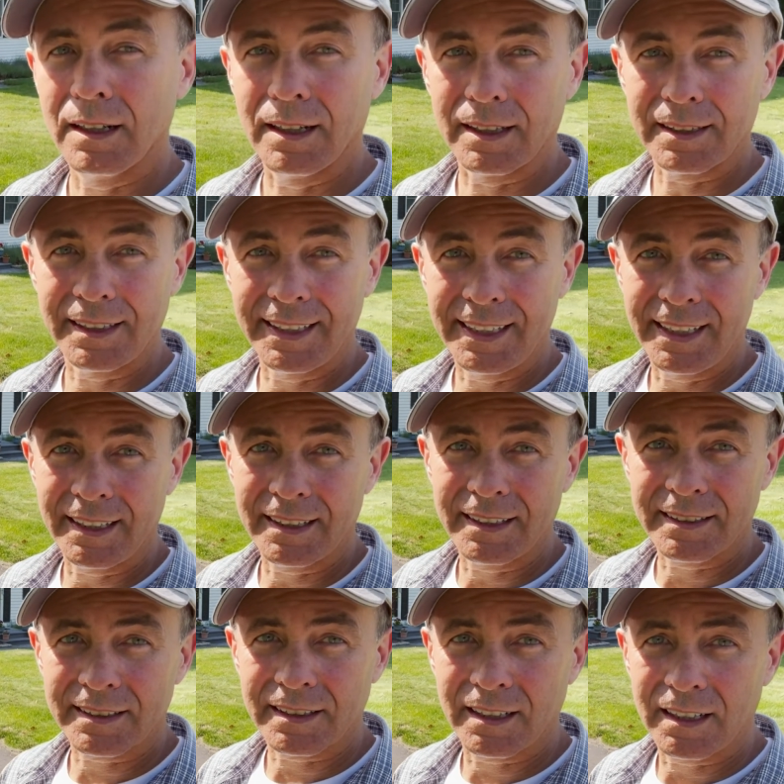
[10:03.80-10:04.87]
cleaning
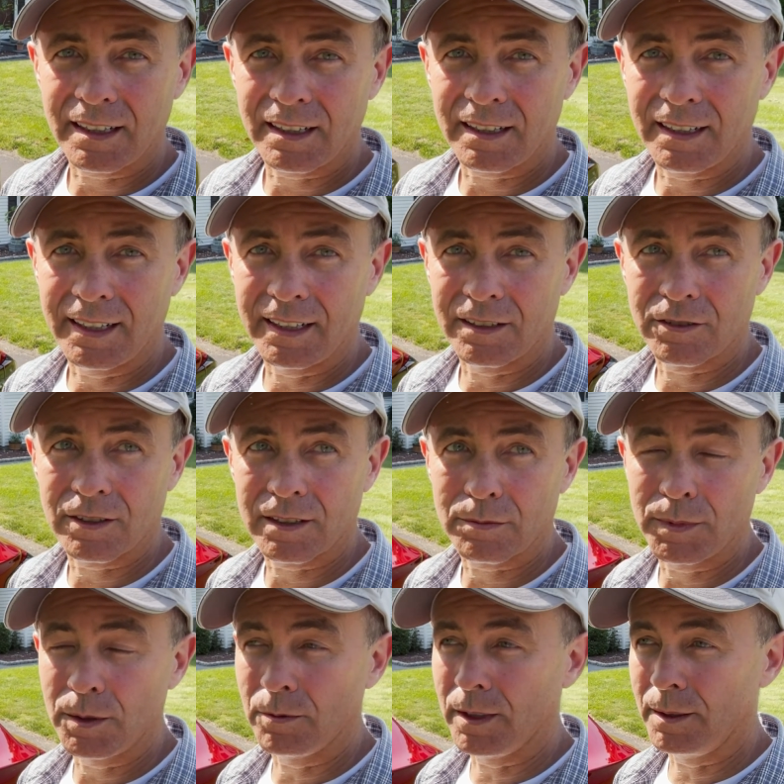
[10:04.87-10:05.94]
this car, and trust
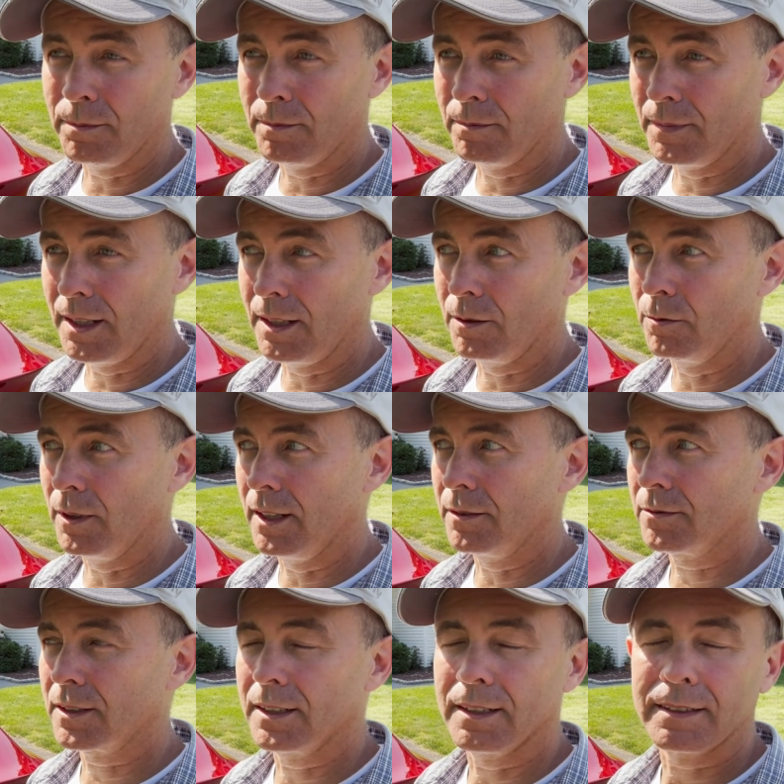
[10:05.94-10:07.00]
me, what my
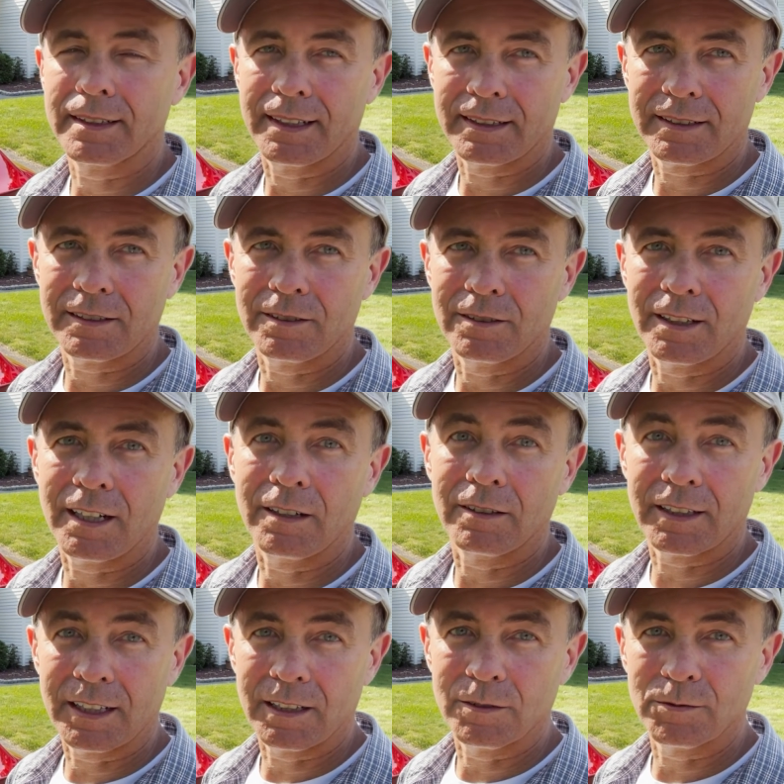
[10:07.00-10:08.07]
wife can attest to how
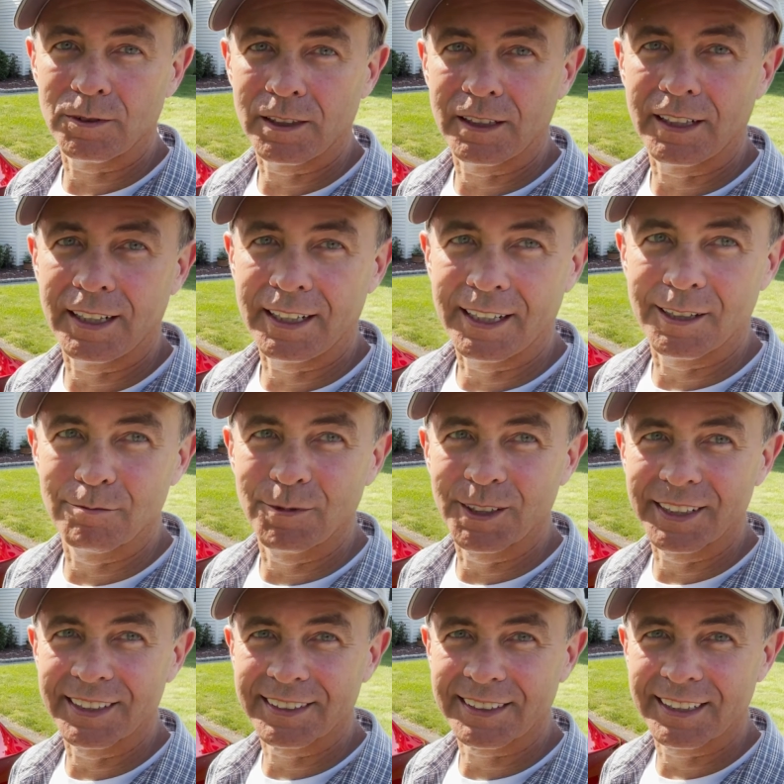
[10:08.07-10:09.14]
careful I am with
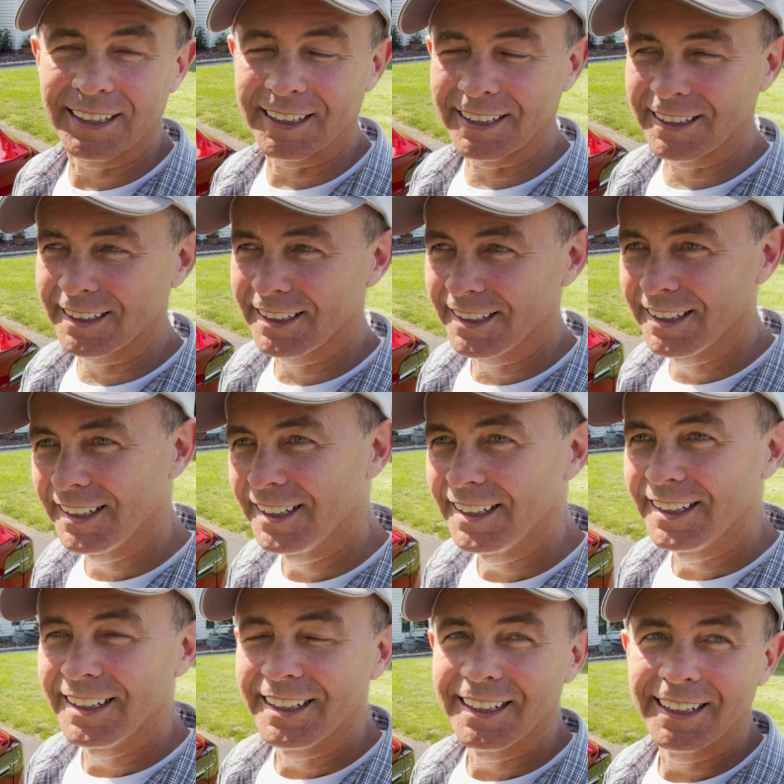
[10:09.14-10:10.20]
this car,
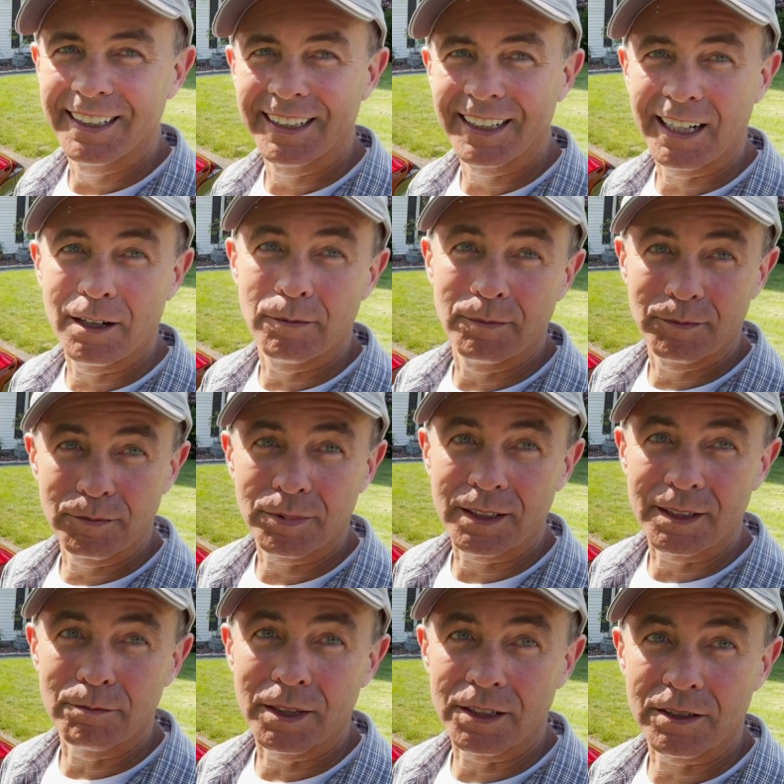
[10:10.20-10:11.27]
I'm pretty
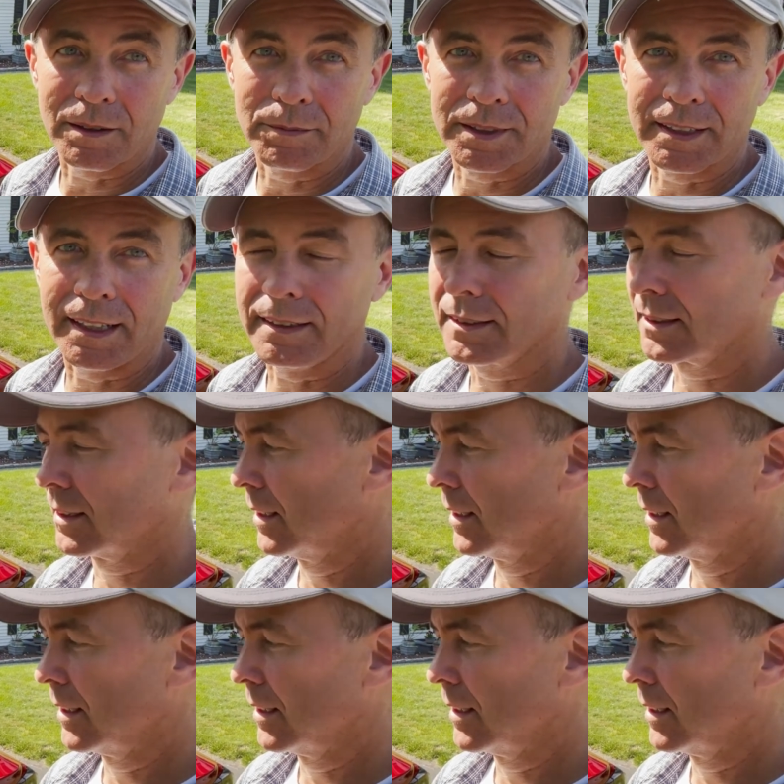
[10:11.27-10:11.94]
much obsessed.